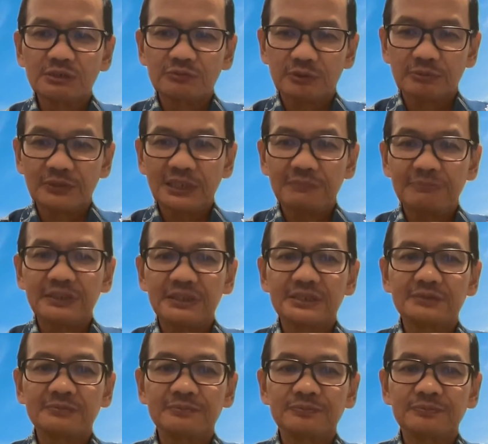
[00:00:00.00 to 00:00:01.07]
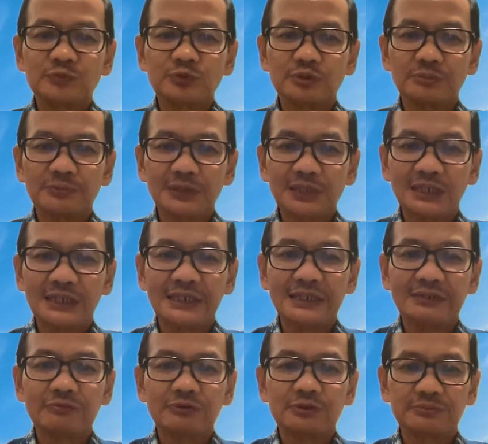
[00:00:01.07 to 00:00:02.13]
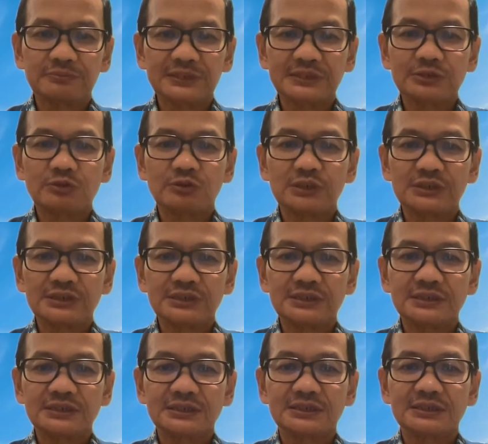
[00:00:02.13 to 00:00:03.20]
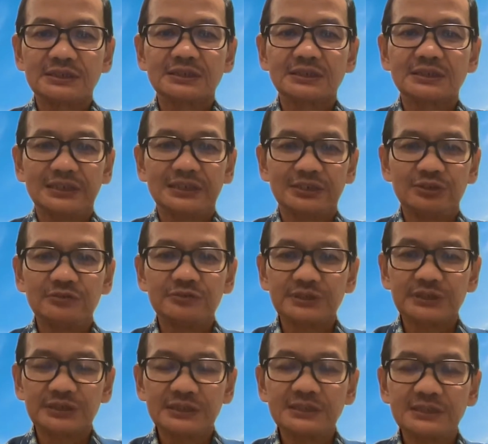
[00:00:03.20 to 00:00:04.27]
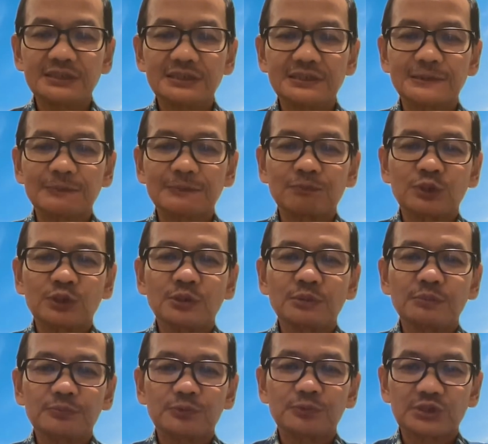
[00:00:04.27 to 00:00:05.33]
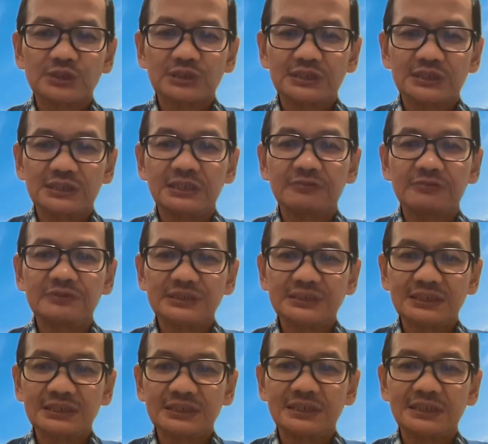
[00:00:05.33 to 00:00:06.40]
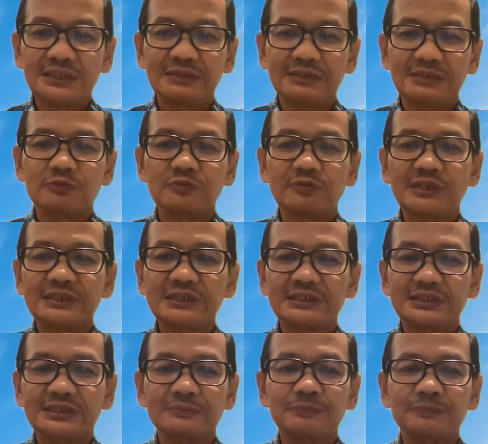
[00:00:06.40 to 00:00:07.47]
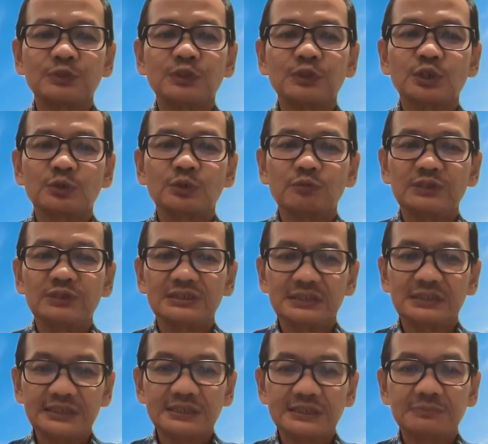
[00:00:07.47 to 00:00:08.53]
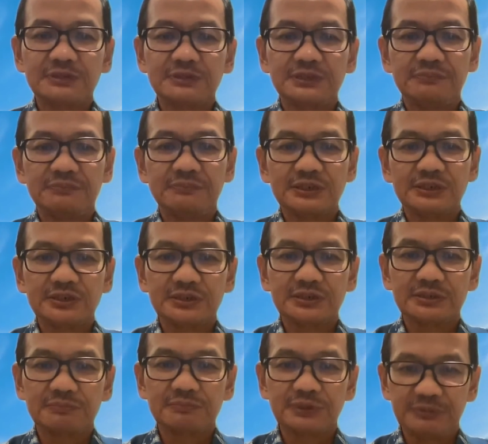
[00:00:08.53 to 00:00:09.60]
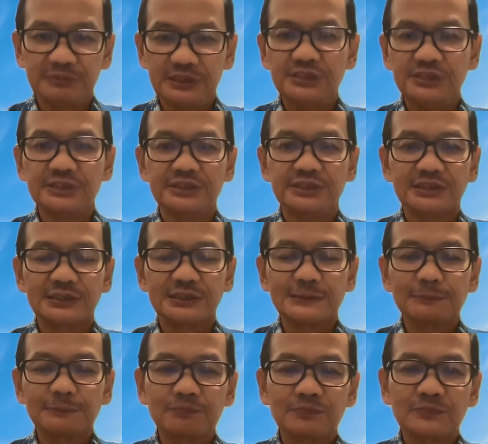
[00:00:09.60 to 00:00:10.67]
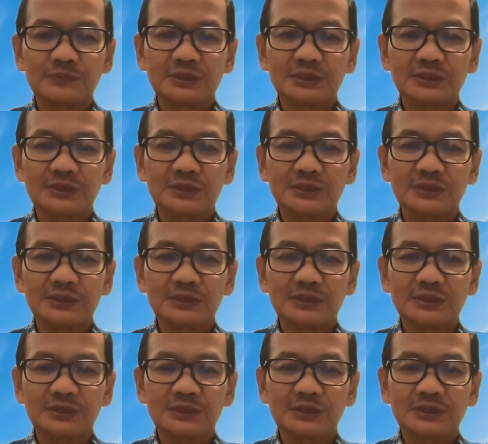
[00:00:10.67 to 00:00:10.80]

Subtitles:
From helping them to apply for the best colleges and universities, processing their visa, and providing them with these pre-departure preparations.